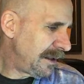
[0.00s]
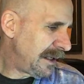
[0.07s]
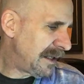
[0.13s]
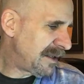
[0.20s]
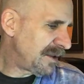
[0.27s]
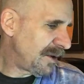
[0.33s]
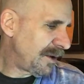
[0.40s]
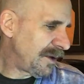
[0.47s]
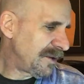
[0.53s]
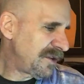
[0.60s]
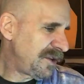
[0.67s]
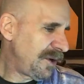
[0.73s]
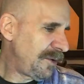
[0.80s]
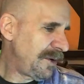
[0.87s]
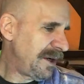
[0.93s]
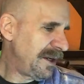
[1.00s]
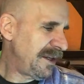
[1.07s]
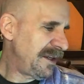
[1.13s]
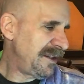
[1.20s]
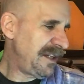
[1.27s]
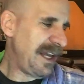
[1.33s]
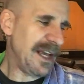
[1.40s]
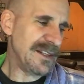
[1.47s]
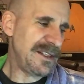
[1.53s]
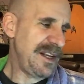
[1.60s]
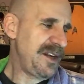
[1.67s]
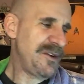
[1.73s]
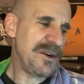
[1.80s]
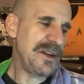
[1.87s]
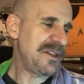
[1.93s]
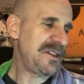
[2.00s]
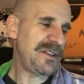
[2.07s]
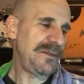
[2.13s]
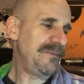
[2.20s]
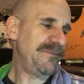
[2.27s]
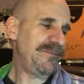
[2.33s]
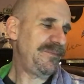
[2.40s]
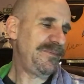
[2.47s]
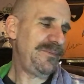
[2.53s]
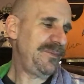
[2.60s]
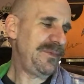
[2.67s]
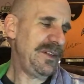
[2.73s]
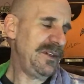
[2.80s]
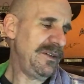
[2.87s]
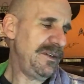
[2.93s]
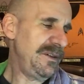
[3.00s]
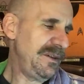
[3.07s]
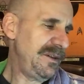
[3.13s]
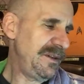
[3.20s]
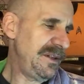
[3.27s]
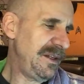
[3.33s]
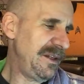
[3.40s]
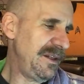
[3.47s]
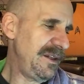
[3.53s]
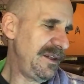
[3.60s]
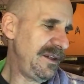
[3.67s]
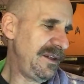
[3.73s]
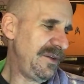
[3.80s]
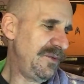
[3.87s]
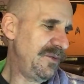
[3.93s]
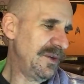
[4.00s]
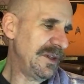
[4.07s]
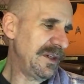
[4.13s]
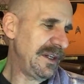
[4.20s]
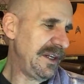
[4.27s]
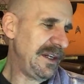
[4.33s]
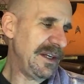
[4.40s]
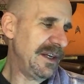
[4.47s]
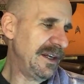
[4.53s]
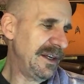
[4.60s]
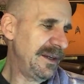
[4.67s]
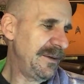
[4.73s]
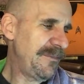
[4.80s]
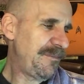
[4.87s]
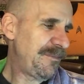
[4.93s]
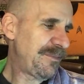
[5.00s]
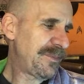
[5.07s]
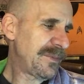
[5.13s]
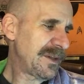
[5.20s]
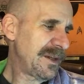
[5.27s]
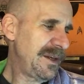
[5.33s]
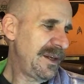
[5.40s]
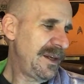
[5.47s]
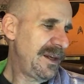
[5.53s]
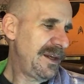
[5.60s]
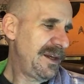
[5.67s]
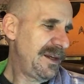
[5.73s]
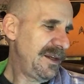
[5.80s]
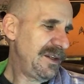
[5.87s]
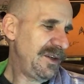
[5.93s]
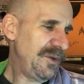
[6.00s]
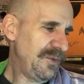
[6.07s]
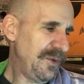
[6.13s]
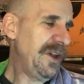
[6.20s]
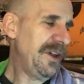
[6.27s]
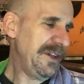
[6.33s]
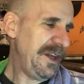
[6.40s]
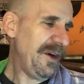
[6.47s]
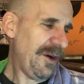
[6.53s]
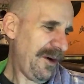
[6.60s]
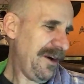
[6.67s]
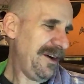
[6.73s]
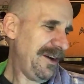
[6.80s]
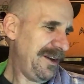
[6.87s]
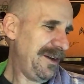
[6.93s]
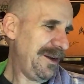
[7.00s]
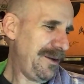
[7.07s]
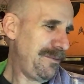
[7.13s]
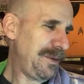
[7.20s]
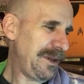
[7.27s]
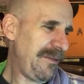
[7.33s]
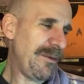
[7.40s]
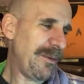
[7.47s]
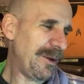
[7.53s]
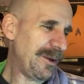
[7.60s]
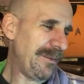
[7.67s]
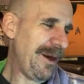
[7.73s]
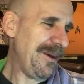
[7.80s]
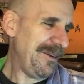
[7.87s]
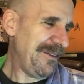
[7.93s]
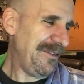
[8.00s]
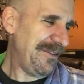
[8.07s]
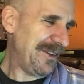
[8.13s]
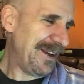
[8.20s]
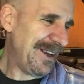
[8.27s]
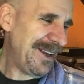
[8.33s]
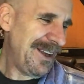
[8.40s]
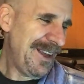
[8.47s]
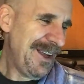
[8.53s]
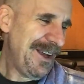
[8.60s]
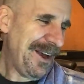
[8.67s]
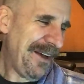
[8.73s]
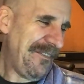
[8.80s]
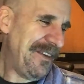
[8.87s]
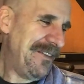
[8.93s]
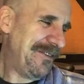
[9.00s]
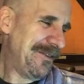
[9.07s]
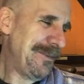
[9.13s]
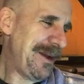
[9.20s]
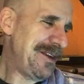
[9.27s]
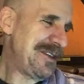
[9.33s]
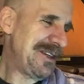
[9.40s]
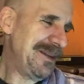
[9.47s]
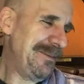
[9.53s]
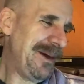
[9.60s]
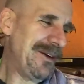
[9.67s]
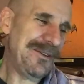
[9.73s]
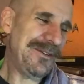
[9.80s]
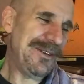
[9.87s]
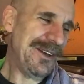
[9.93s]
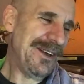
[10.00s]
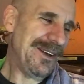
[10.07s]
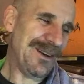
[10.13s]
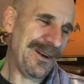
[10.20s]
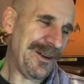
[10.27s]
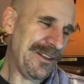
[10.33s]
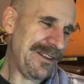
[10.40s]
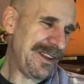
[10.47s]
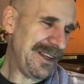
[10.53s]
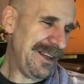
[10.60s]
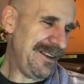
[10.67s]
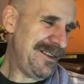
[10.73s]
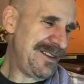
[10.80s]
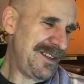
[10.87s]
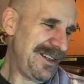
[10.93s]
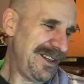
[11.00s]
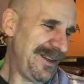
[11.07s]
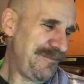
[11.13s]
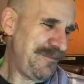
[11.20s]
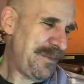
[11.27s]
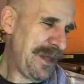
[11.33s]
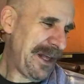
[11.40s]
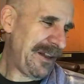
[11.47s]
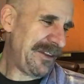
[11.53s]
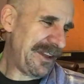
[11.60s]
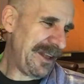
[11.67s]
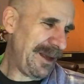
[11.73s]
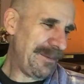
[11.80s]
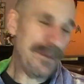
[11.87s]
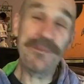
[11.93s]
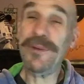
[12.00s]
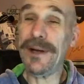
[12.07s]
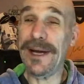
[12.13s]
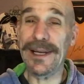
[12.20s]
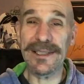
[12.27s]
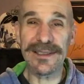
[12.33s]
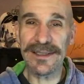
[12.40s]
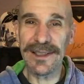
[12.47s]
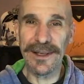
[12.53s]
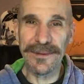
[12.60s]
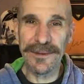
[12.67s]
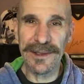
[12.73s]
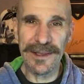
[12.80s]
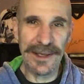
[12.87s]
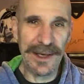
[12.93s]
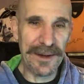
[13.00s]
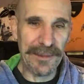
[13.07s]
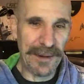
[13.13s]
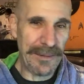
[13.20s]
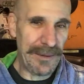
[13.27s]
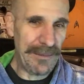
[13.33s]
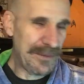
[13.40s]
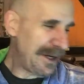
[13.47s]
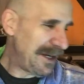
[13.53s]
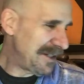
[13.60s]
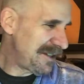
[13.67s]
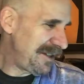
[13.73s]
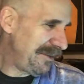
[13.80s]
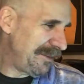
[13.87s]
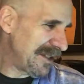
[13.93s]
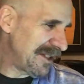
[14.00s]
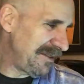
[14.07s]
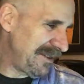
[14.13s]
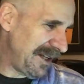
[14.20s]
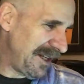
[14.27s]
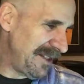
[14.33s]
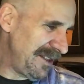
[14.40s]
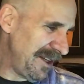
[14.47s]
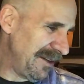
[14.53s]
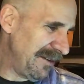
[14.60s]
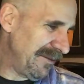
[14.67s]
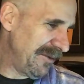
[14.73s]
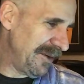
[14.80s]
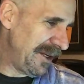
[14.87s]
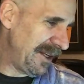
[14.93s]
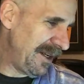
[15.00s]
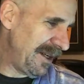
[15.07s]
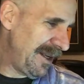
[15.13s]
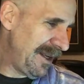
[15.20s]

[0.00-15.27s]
It's also an yeah. See, Chris, you, you really, uh, you really are an unbelievable amount of uh, of information about uh, all things healthy. I'm impressed. I really am. I'm impressed. You must have done a ton of reading.